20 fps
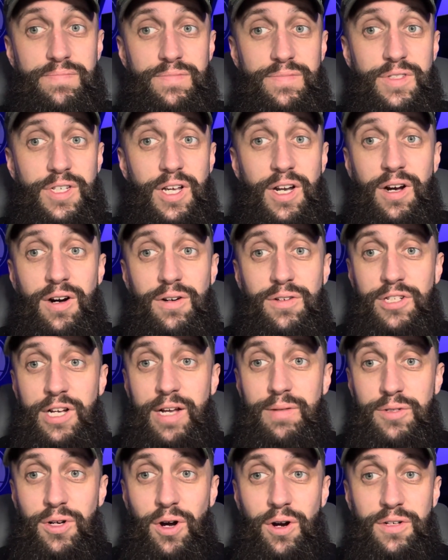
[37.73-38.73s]
you know,
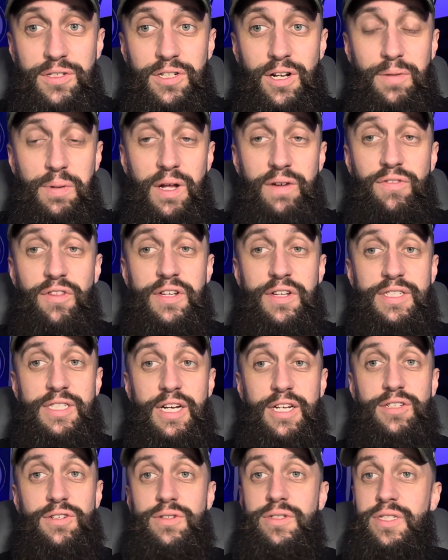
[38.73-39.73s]
James Harden's going to play for the
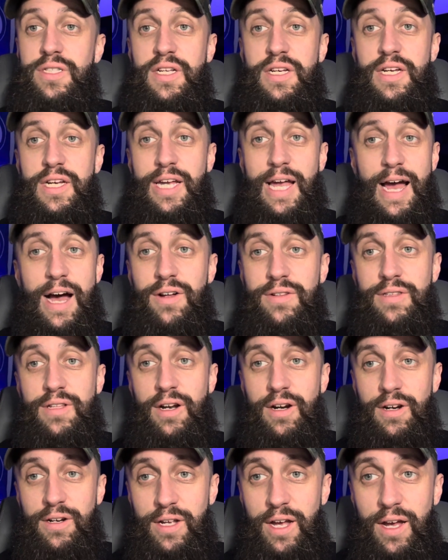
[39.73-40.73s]
Sixers thing out
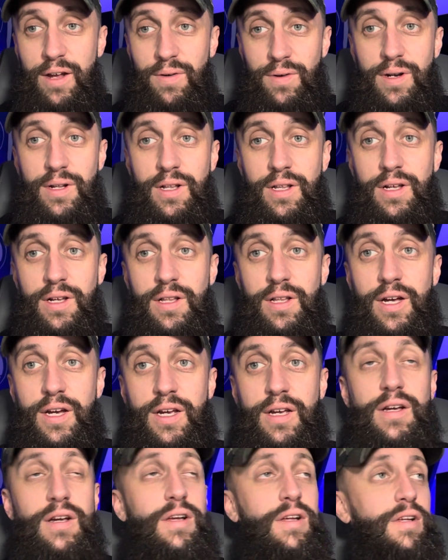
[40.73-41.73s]
there yet, really.
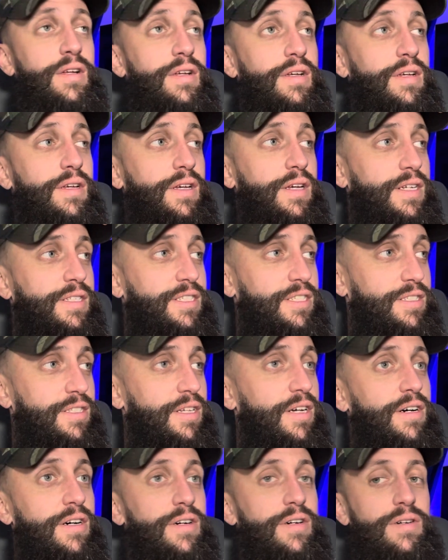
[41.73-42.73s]
Like, it's
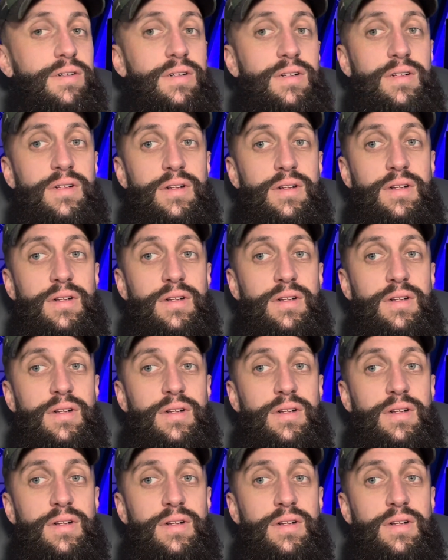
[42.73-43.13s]
still,